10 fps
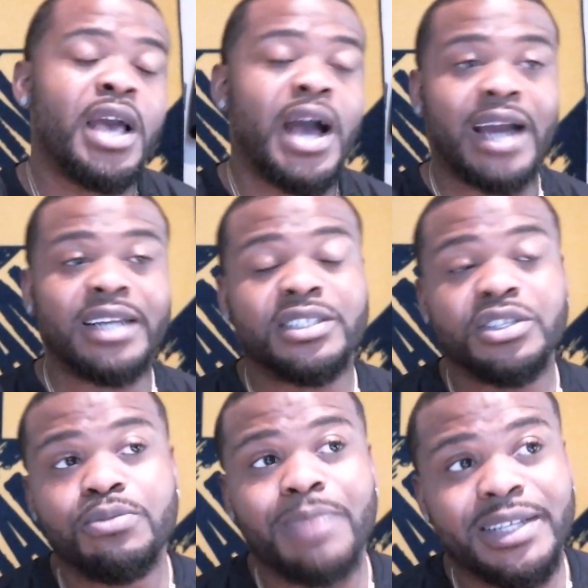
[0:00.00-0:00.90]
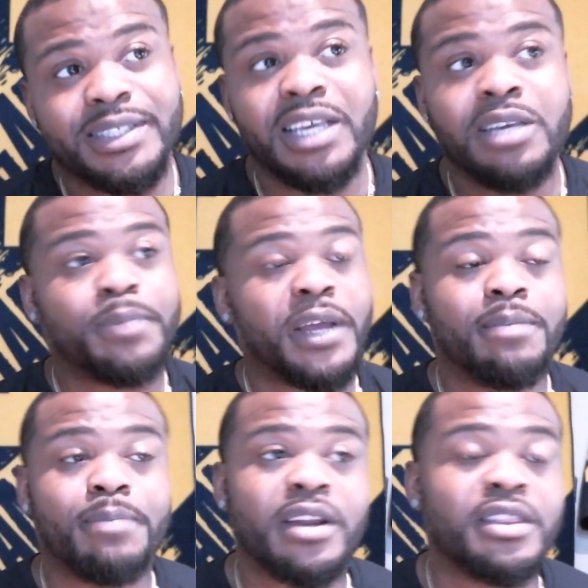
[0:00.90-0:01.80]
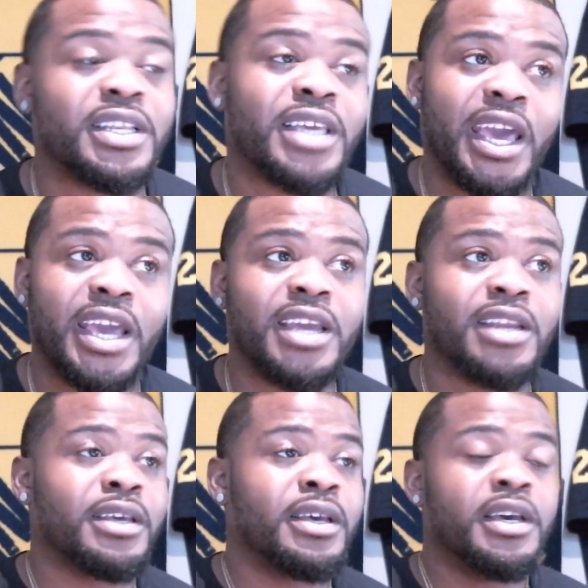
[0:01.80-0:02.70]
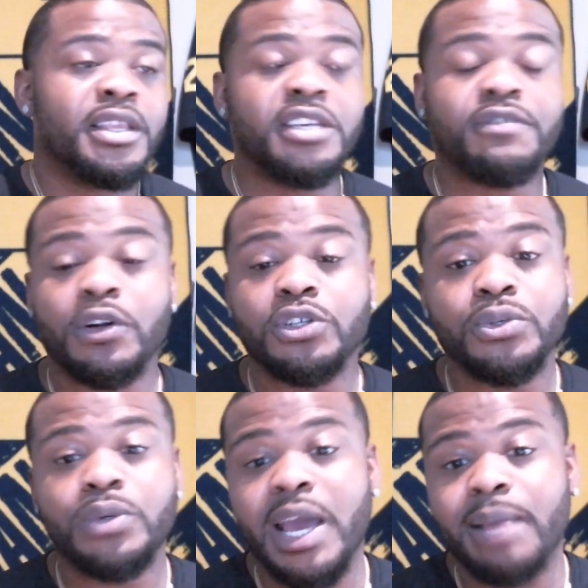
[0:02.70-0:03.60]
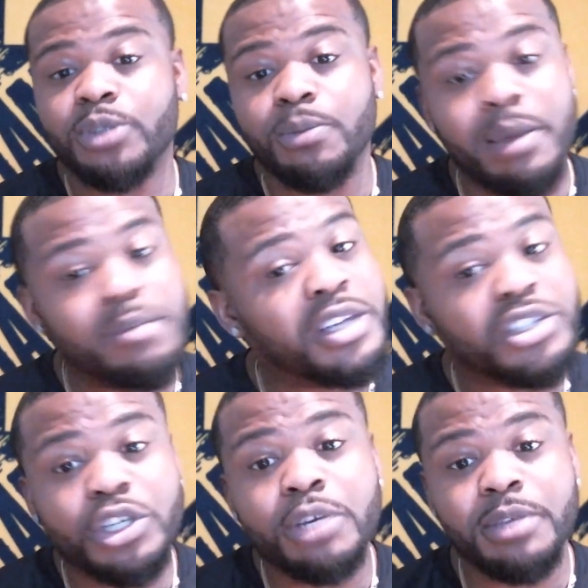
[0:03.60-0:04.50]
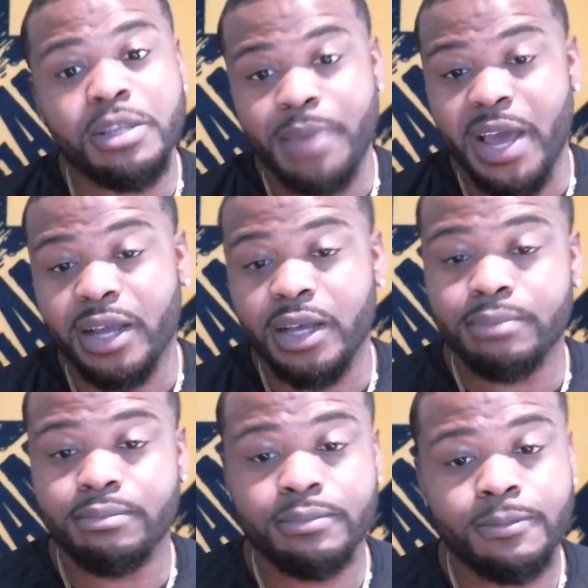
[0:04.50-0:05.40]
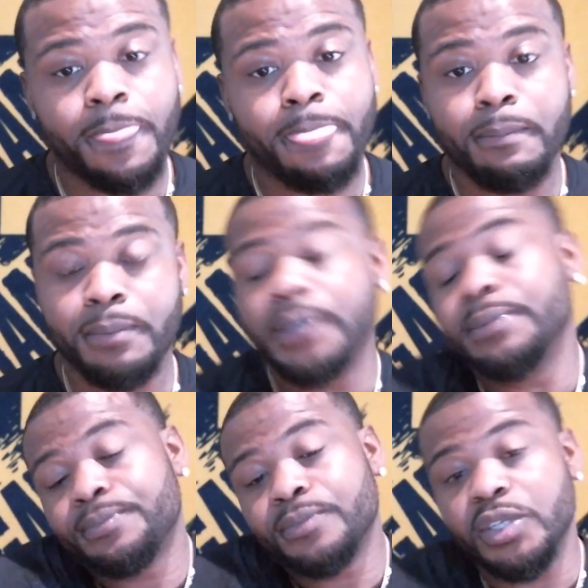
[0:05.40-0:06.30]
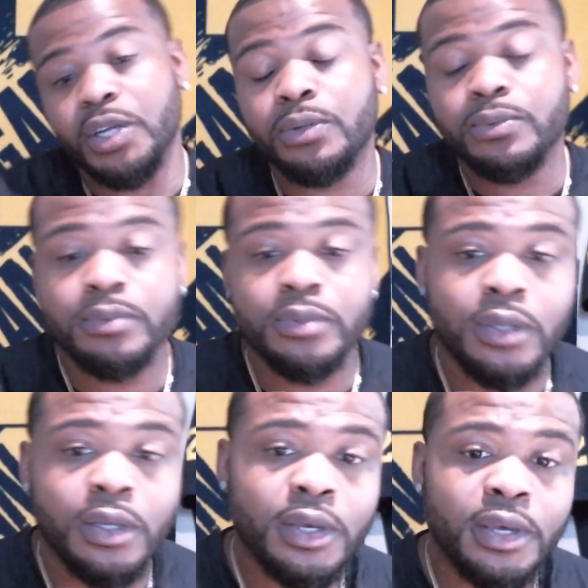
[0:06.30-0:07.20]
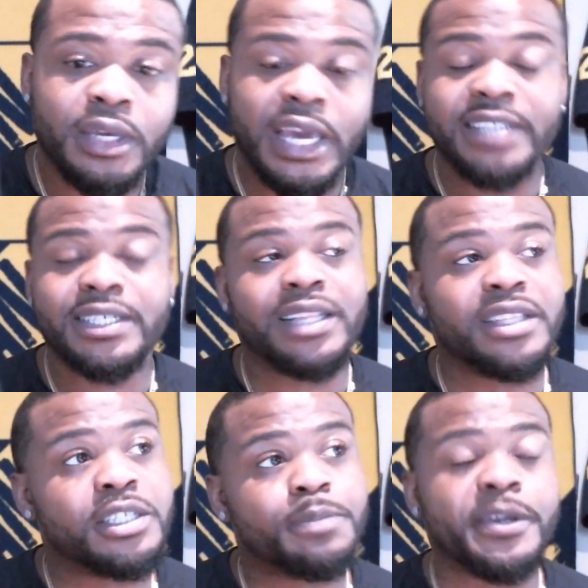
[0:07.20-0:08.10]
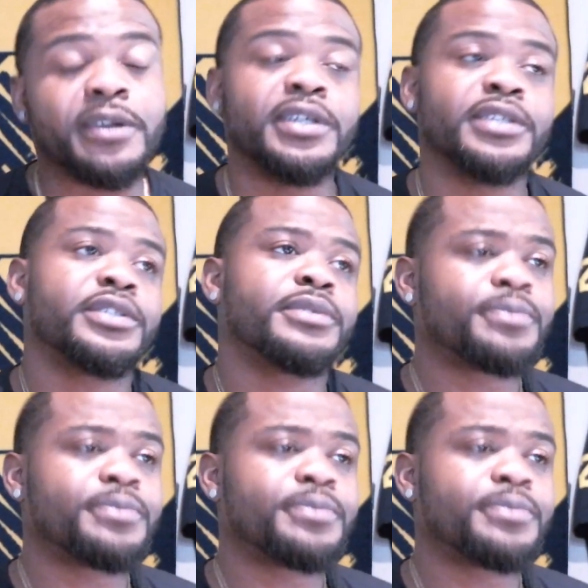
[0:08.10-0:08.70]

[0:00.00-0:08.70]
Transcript: Honestly, you might say he played better than Cade these first two games, so maybe he should be the backup. But, you know, Cade's got the experience.